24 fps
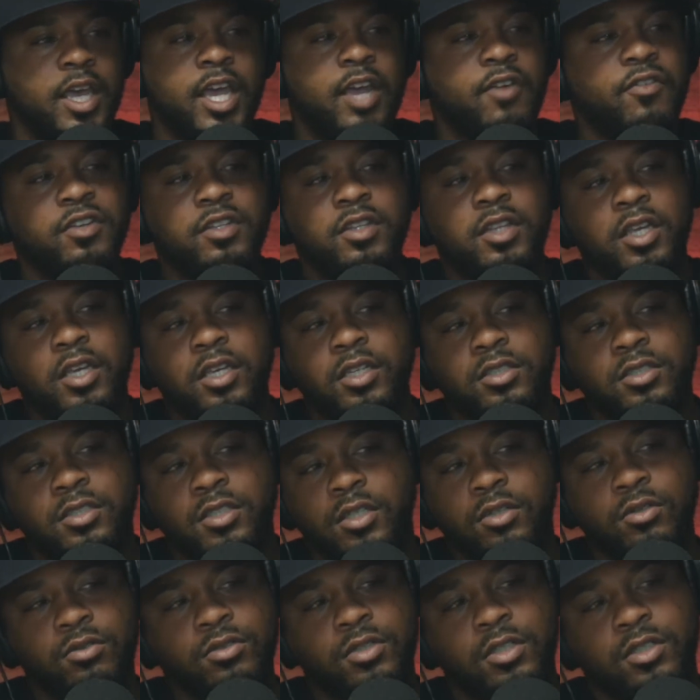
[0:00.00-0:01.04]
Everything
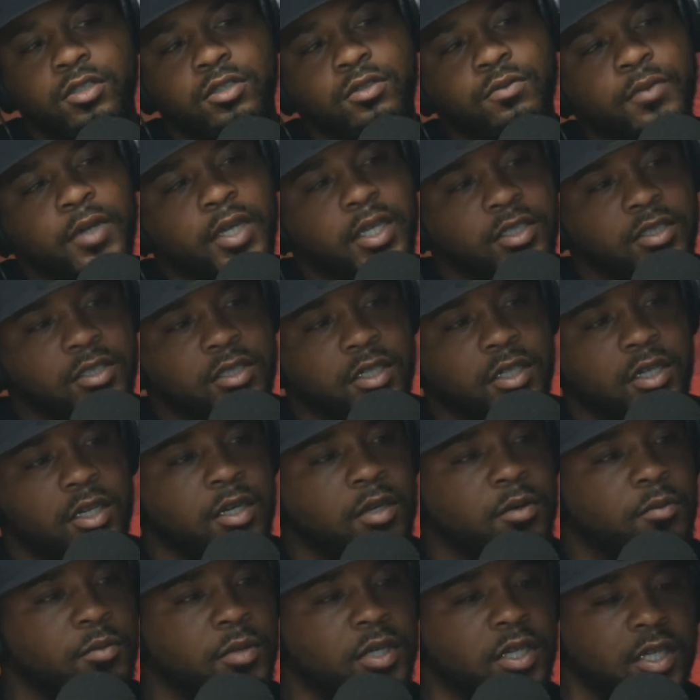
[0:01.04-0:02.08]
still just switch.
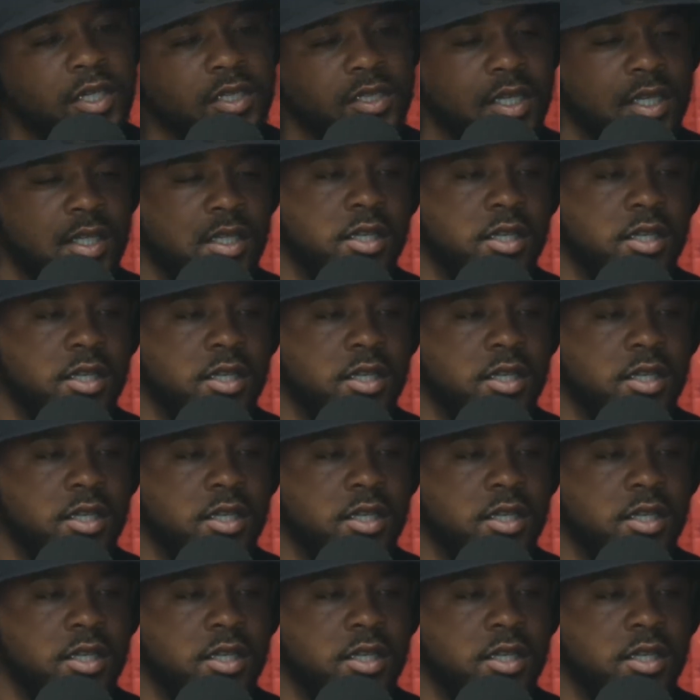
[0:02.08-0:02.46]
Right. Because you